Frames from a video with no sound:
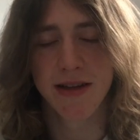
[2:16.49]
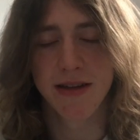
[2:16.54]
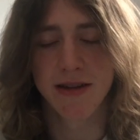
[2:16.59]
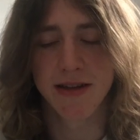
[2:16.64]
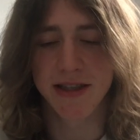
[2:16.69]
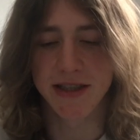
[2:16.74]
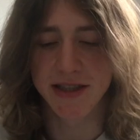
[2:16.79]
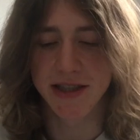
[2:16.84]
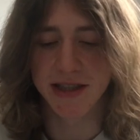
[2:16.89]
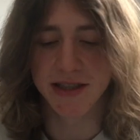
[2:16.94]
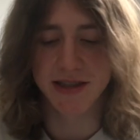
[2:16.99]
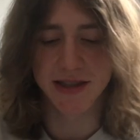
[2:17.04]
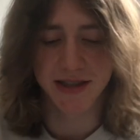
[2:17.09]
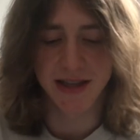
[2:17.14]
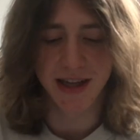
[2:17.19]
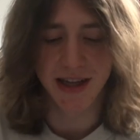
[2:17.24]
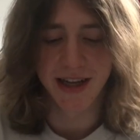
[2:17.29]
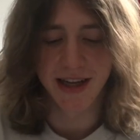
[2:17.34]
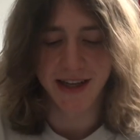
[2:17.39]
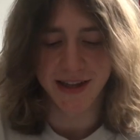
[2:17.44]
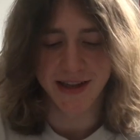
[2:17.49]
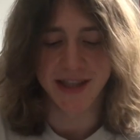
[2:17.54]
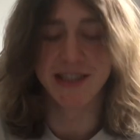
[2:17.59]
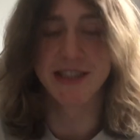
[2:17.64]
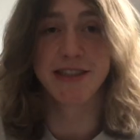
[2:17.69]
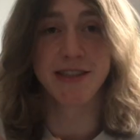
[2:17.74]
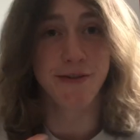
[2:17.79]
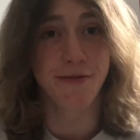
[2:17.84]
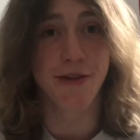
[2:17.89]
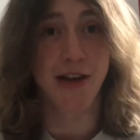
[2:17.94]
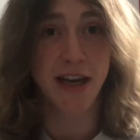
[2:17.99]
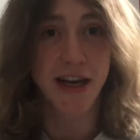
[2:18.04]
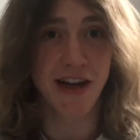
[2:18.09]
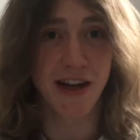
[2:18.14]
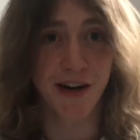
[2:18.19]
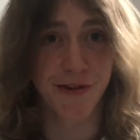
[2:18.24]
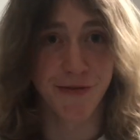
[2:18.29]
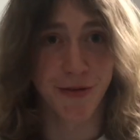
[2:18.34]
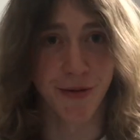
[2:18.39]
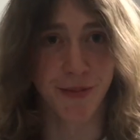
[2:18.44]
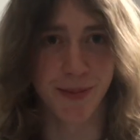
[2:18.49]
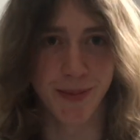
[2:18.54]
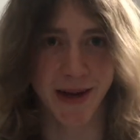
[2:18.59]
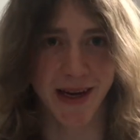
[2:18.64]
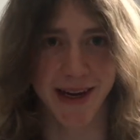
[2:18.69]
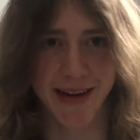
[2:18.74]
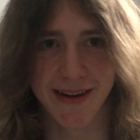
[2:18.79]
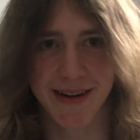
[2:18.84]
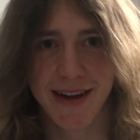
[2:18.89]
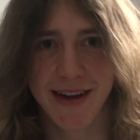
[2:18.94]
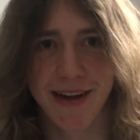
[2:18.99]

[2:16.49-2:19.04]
This is a video for me,